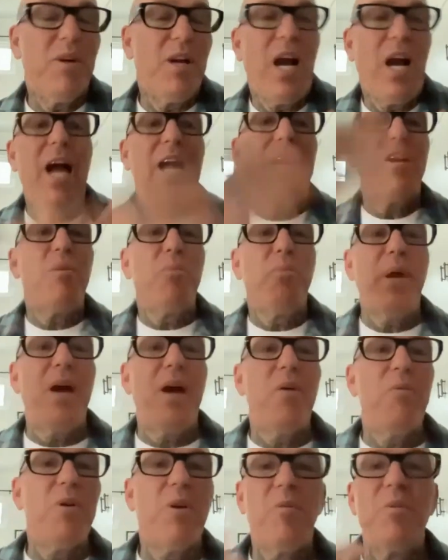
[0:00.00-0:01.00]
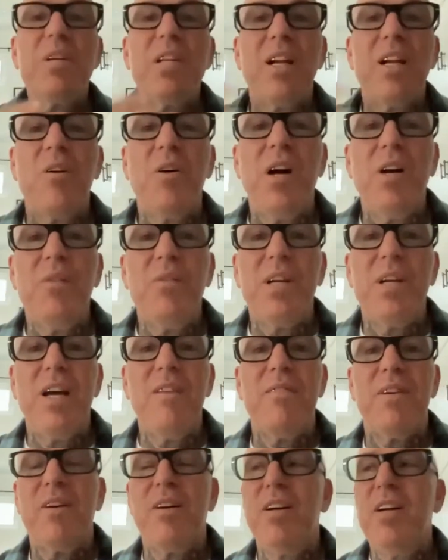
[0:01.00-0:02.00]
higher power,
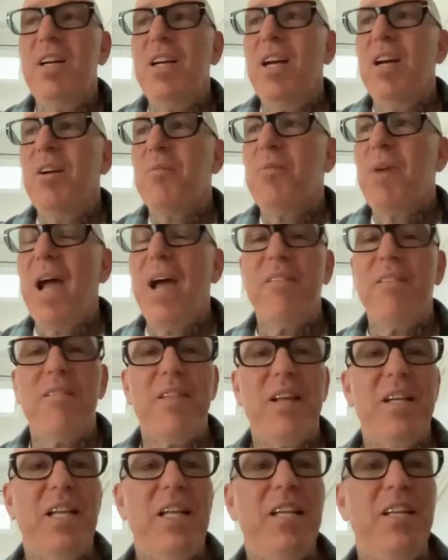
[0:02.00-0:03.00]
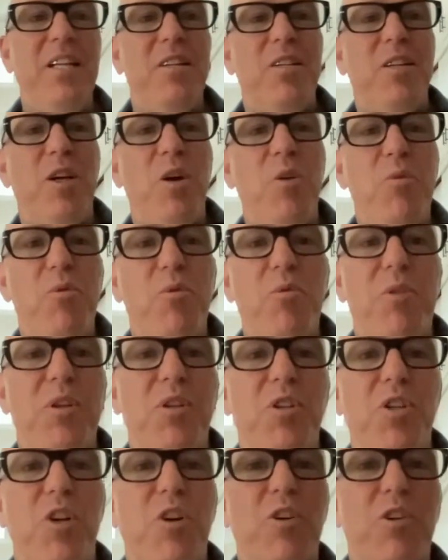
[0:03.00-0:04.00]
whatever, rather than needing to go through the
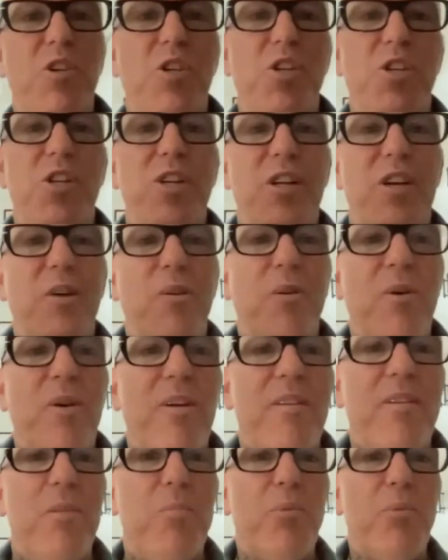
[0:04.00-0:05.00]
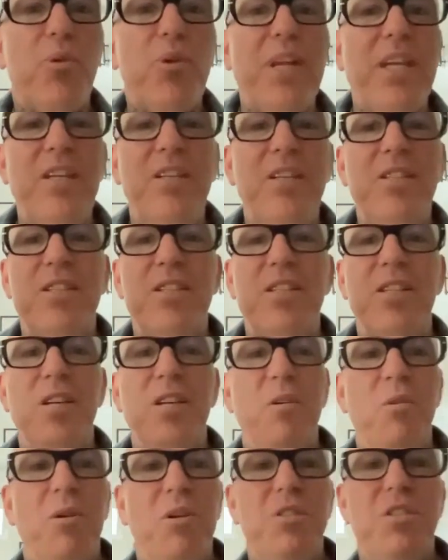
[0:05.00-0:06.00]
church or the priest
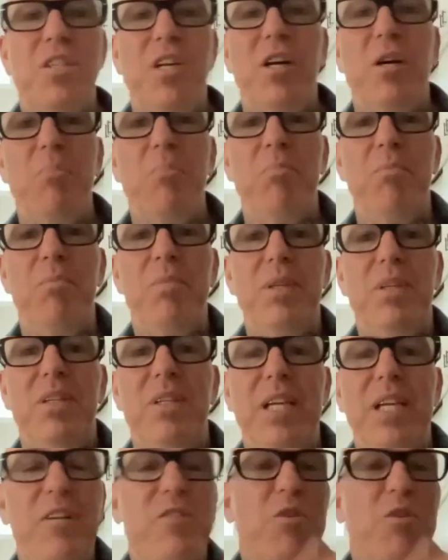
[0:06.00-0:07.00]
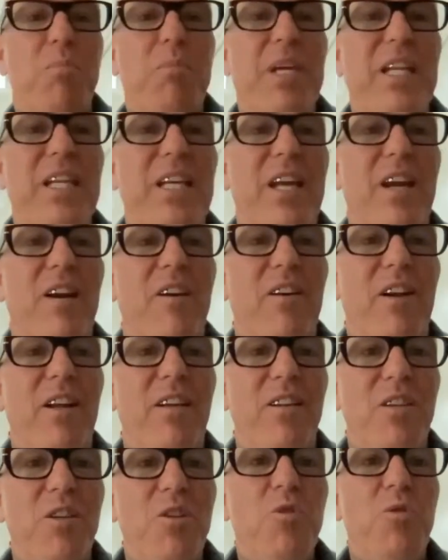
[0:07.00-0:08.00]
or some
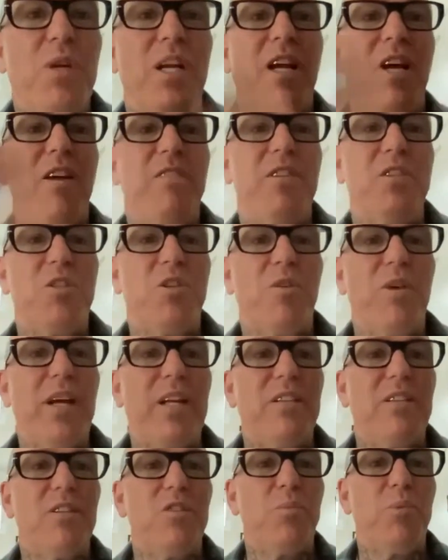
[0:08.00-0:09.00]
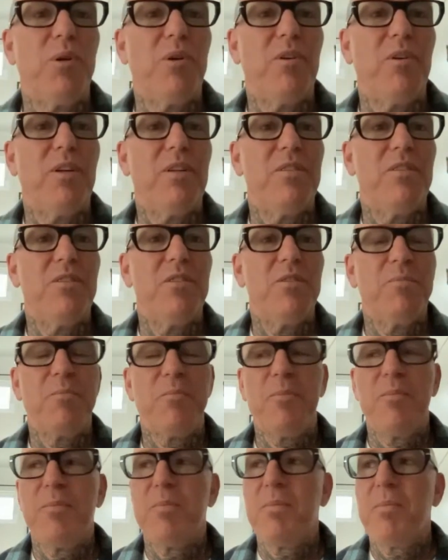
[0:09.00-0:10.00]
intermediary. You can have this direct experience.
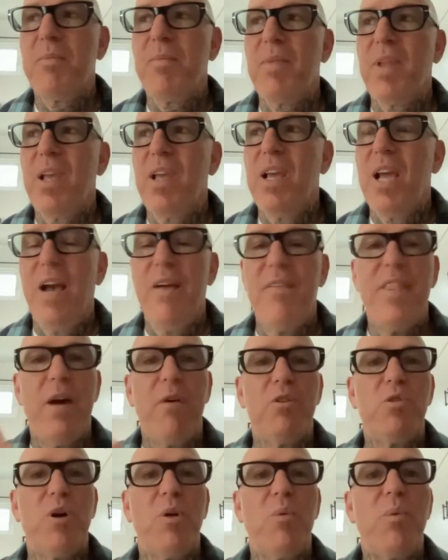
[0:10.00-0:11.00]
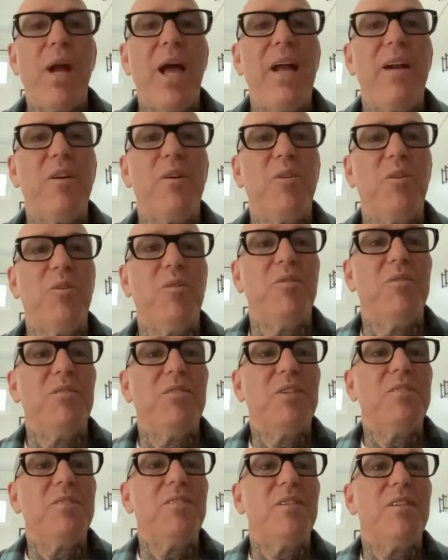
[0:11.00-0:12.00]
That was a
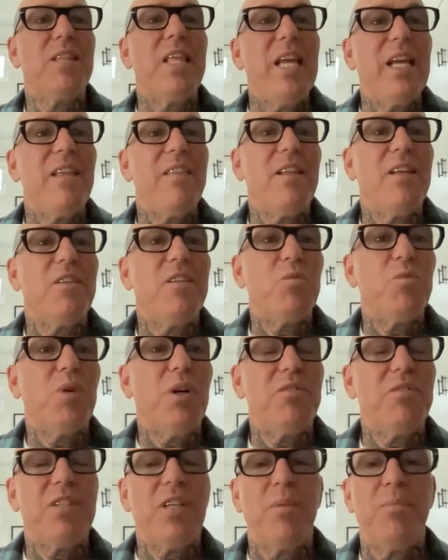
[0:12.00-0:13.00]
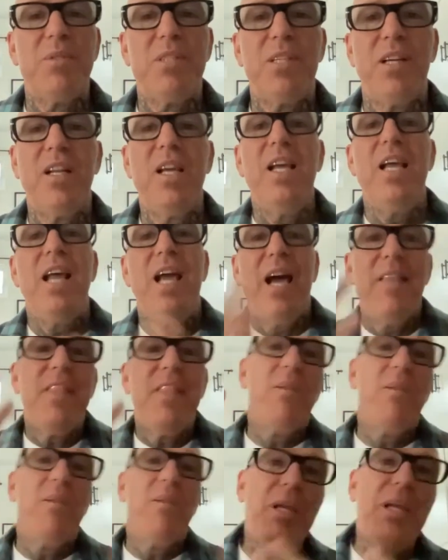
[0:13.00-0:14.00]
radical thing that the 12 steps did.
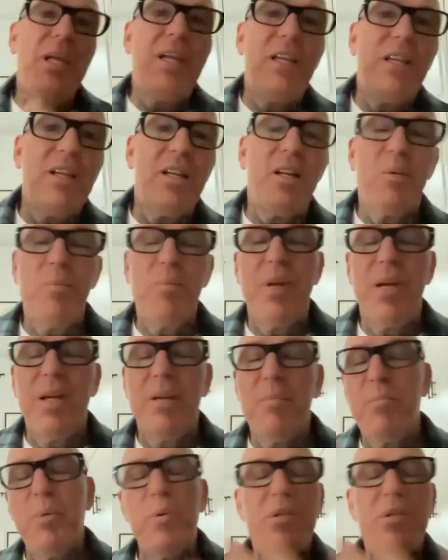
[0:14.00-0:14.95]
And then me, and